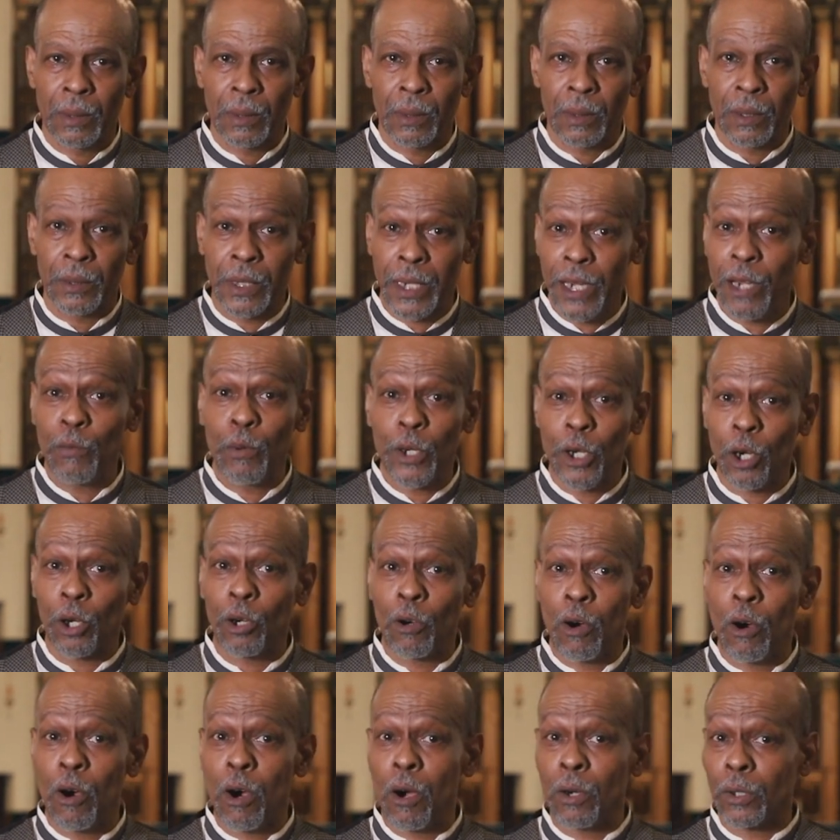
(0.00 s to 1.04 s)
Today we are
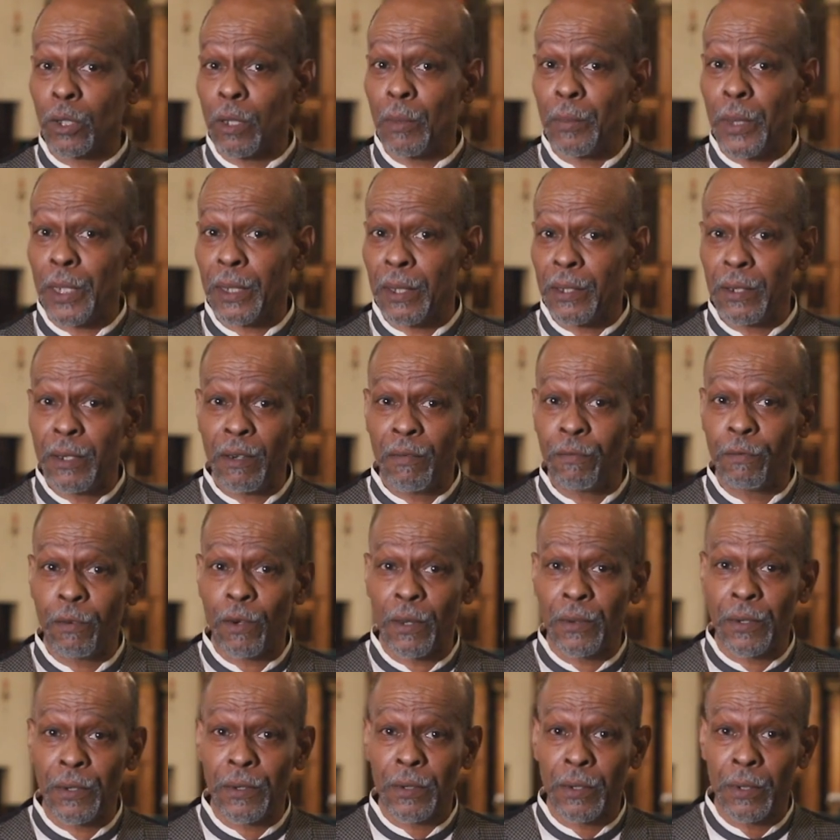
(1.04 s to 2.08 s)
called to make a
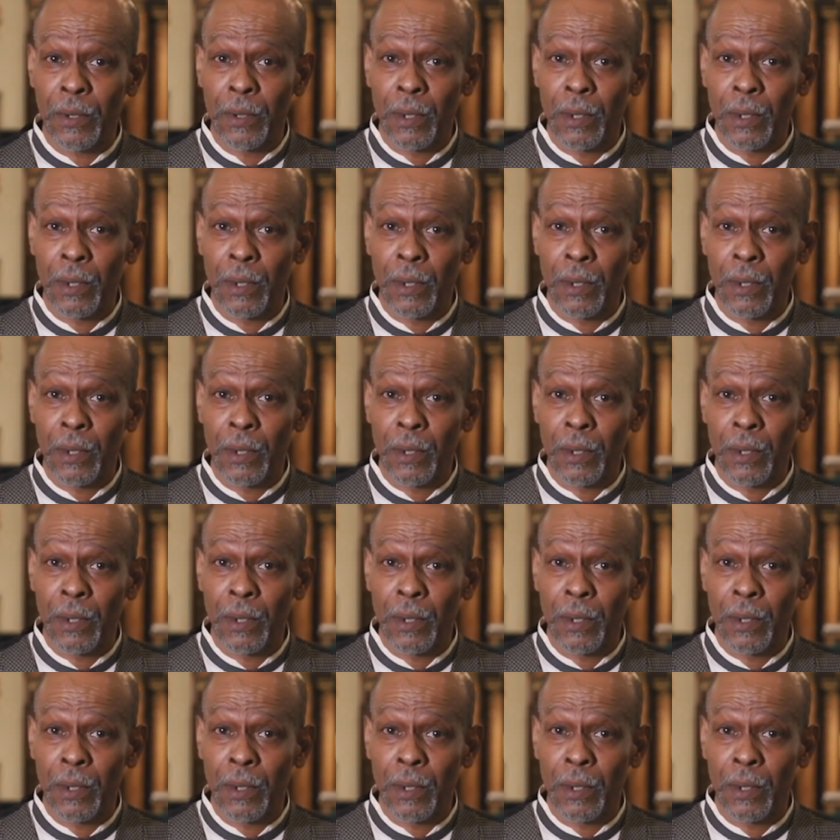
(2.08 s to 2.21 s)
difference,